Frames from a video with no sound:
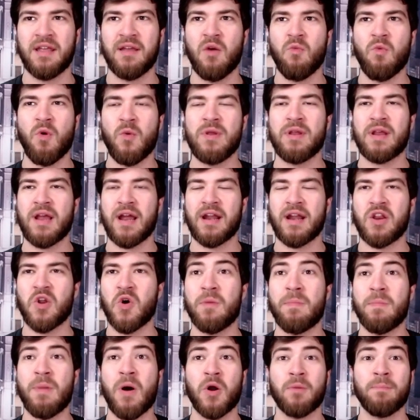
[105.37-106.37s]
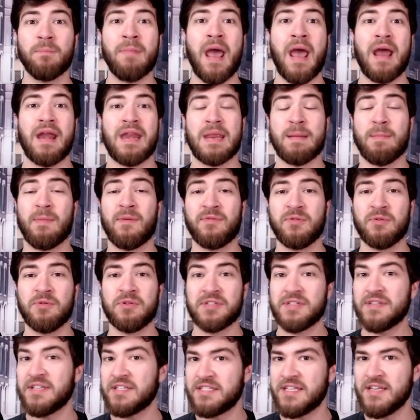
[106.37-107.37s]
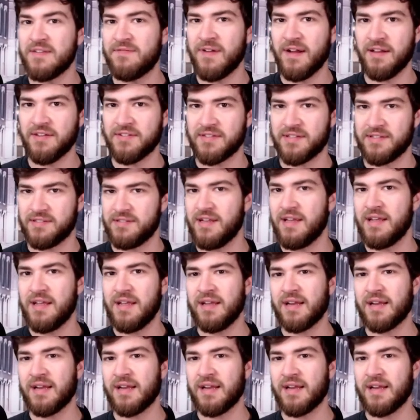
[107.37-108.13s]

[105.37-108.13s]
what we kind of know about Matt Eberflus in this defense and